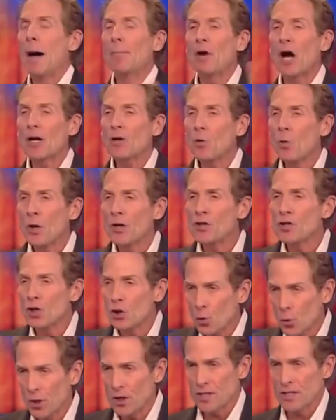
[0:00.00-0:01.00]
I'm not going
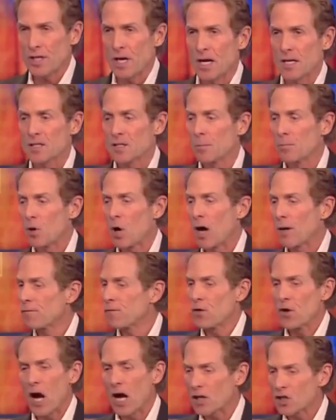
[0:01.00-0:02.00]
to criticize
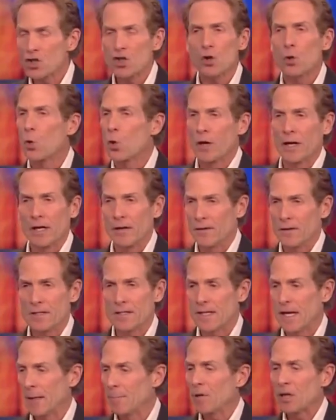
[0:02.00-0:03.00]
LeBron for not scoring in
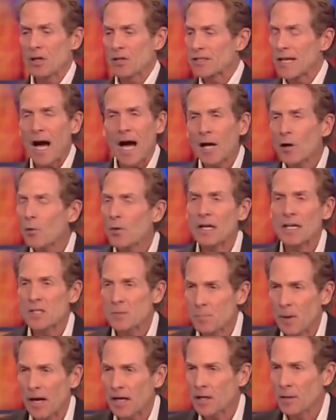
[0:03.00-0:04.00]
this game because I don't
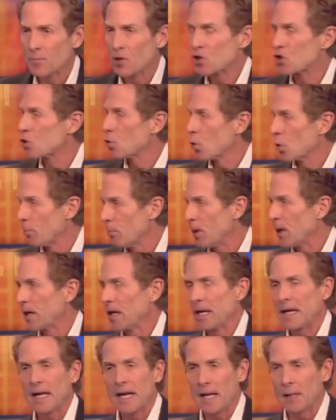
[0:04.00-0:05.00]
expect him to score
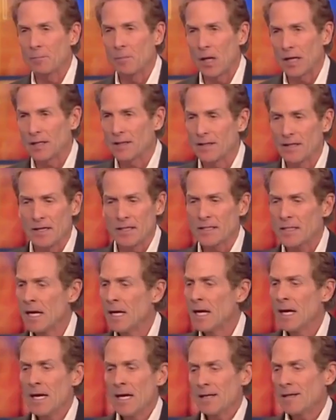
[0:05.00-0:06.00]
big in a game like
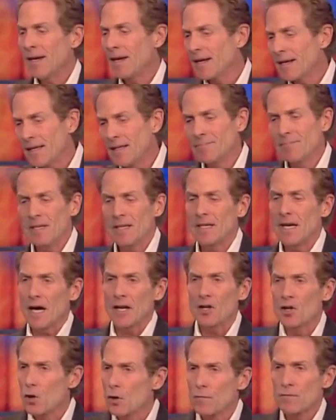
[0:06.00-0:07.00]
this. Yeah, he, he
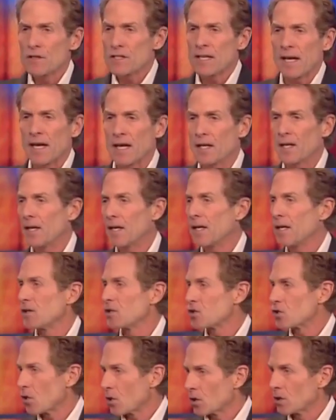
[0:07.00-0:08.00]
got nervous handed
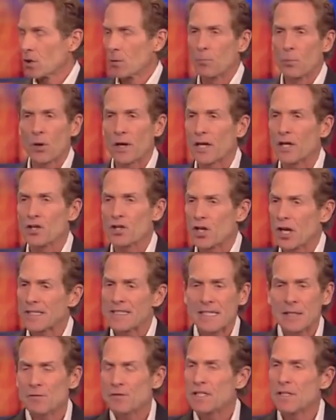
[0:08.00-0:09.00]
again, started bricking
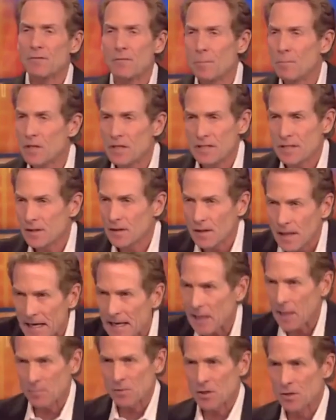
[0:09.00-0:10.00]
shots. He was even missing
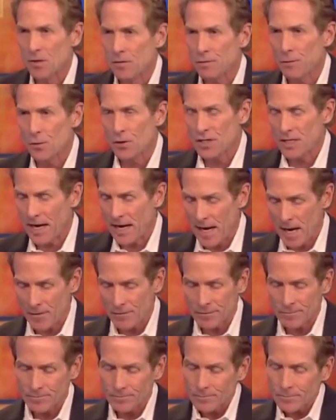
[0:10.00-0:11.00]
layups in the first
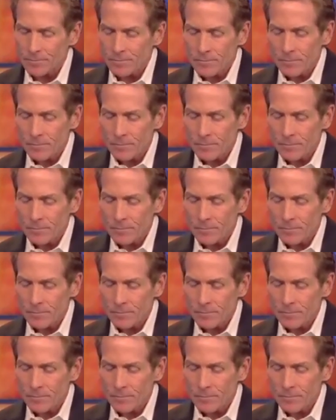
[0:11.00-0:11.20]
half.